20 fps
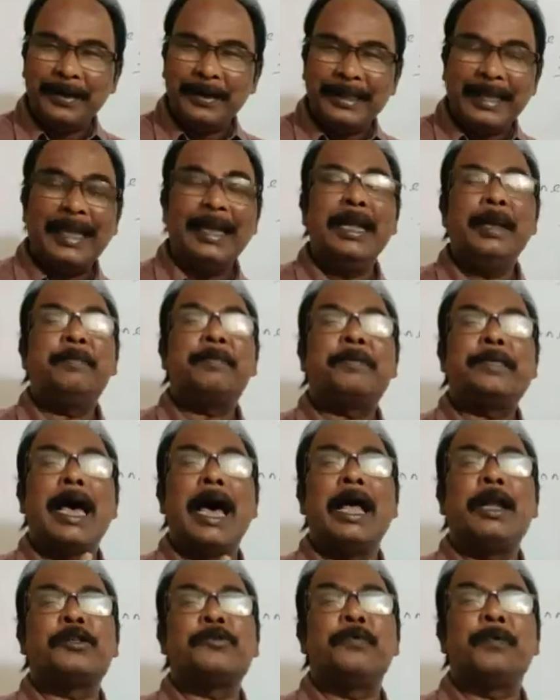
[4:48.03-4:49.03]
Then if
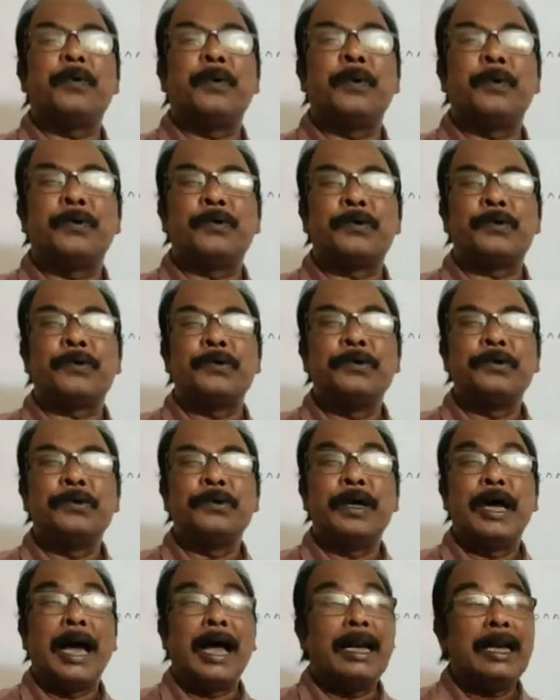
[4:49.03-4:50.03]
charge flows
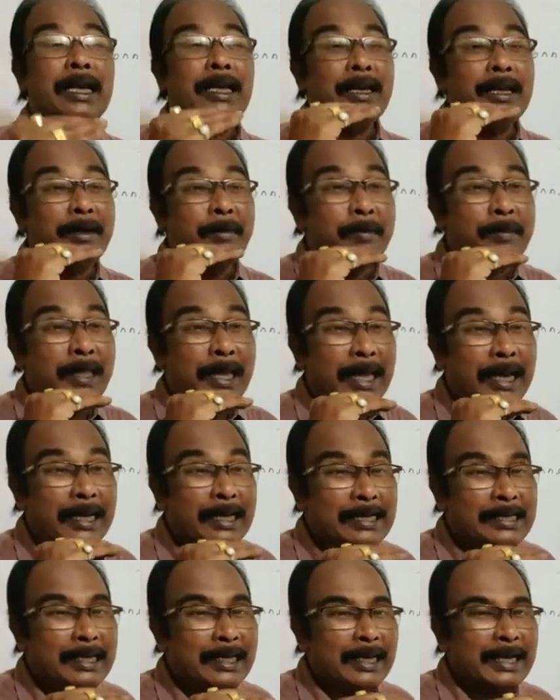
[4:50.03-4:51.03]
and if there
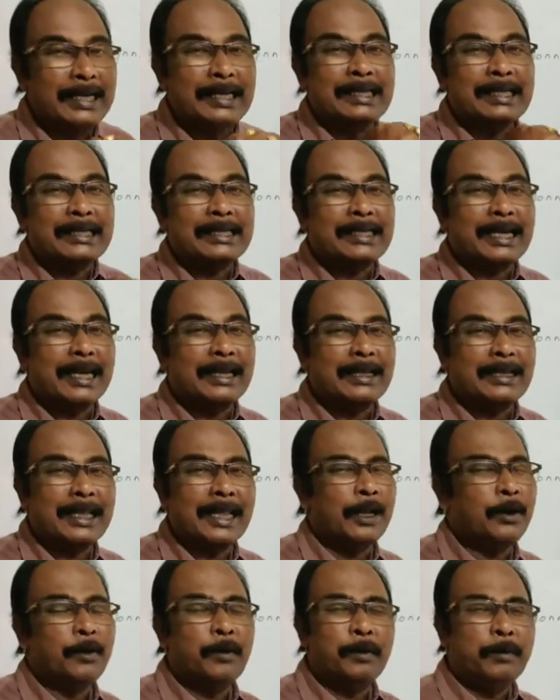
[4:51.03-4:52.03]
is resistance,
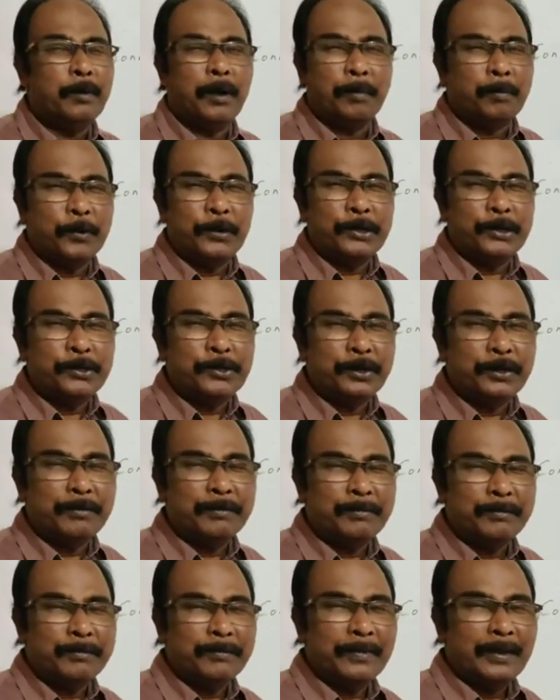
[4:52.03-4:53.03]
there will be opposition
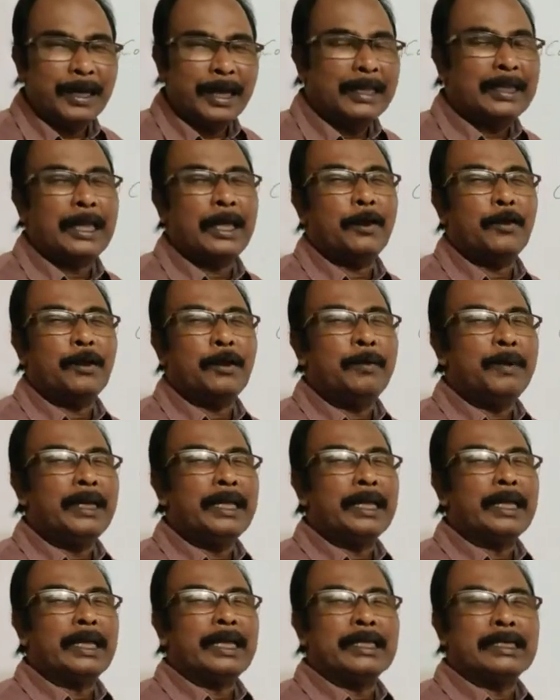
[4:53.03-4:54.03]
and there will
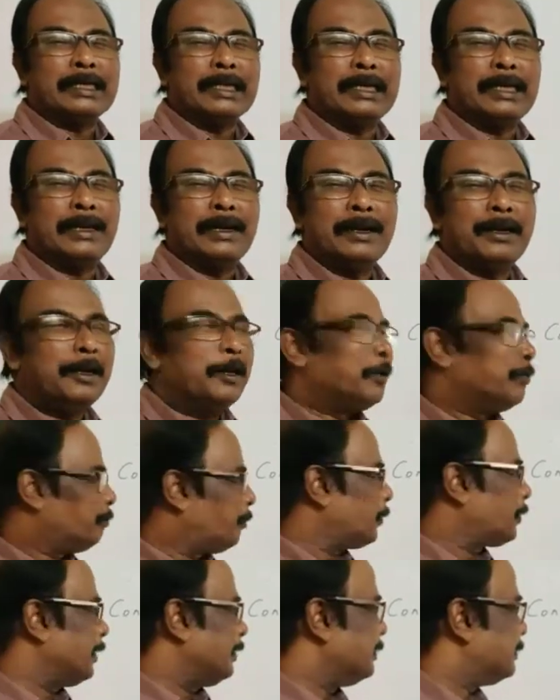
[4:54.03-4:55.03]
be decrease in
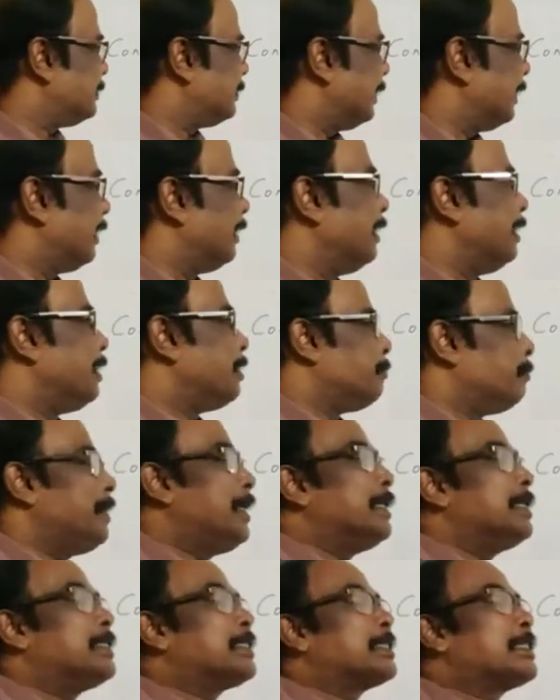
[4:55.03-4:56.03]
potential.
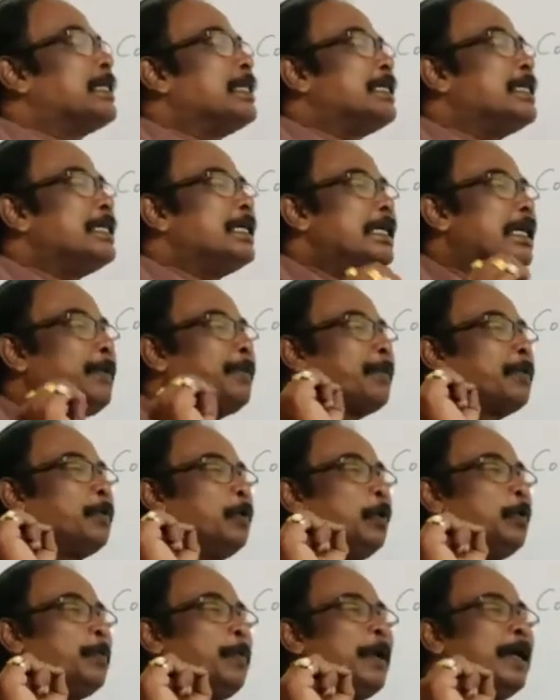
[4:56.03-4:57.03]
Means If
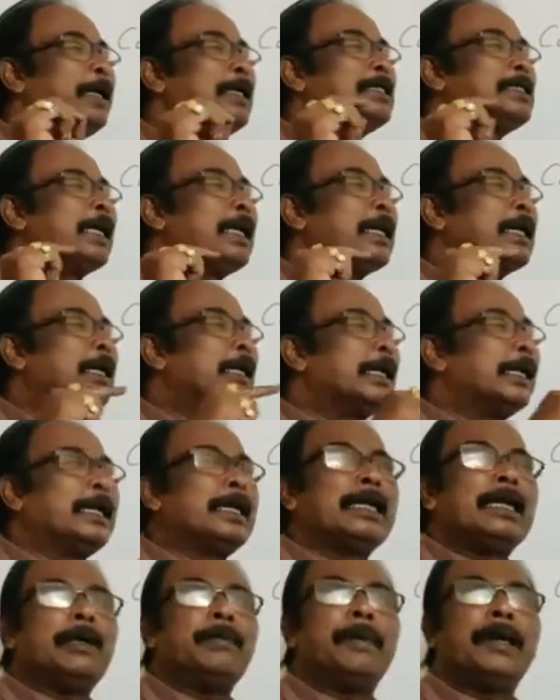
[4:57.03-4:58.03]
2 points are
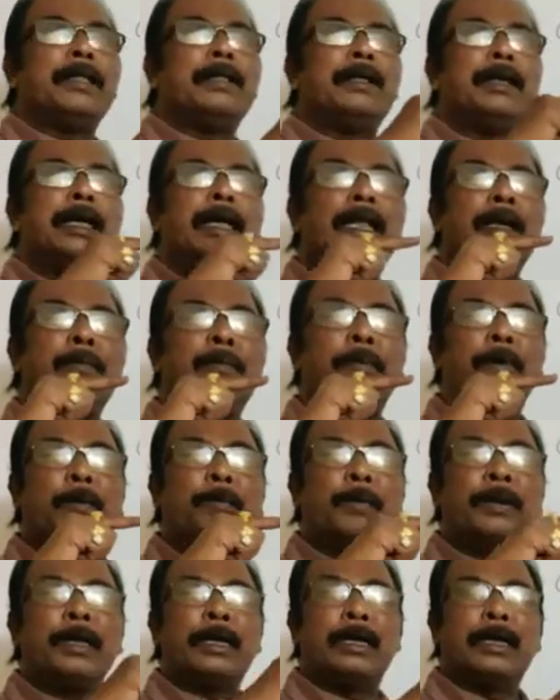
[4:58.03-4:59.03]
connected by the help
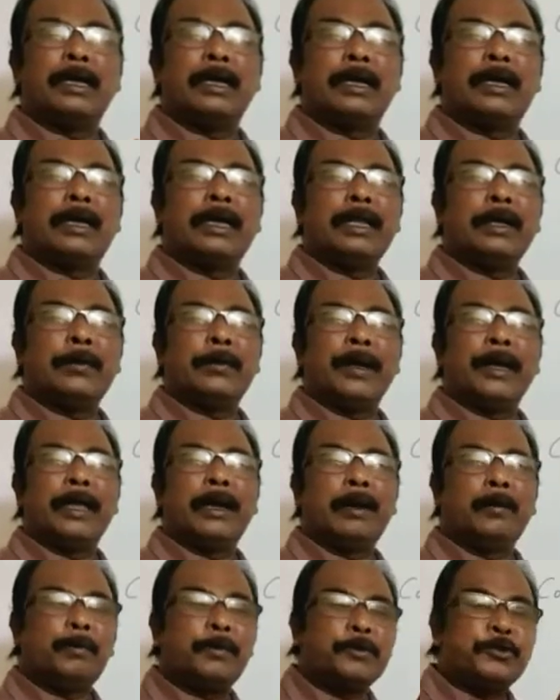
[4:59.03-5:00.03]
of a conducting
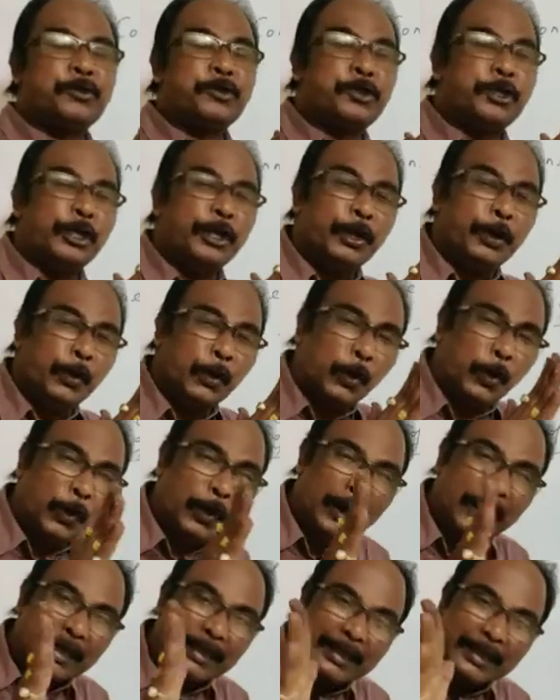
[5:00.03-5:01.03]
wire of zero
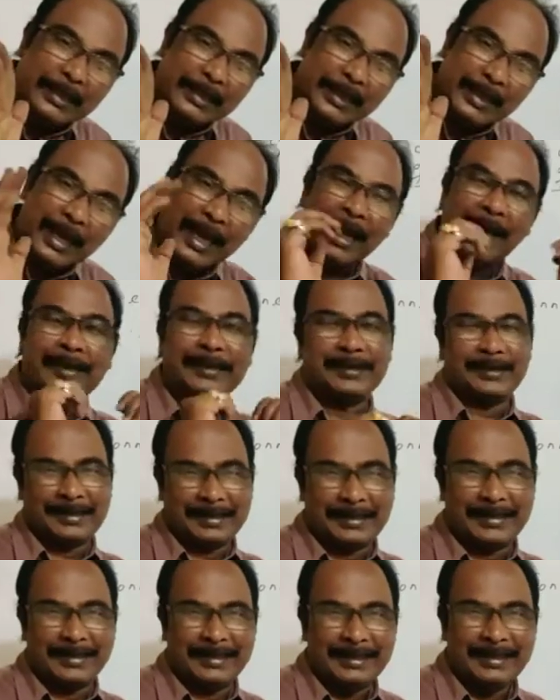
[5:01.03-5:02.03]
resistance,
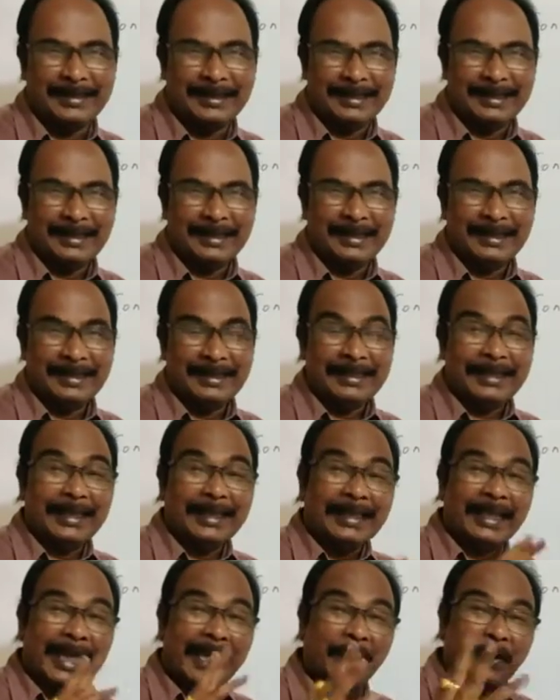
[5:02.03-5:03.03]

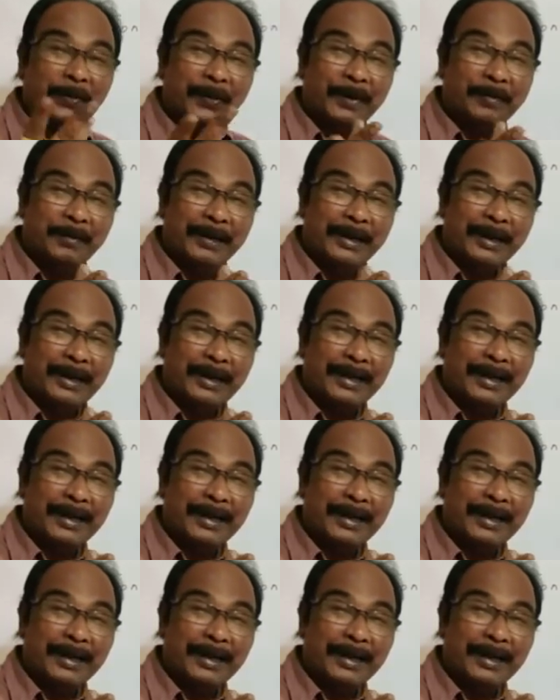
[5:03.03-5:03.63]
then there will be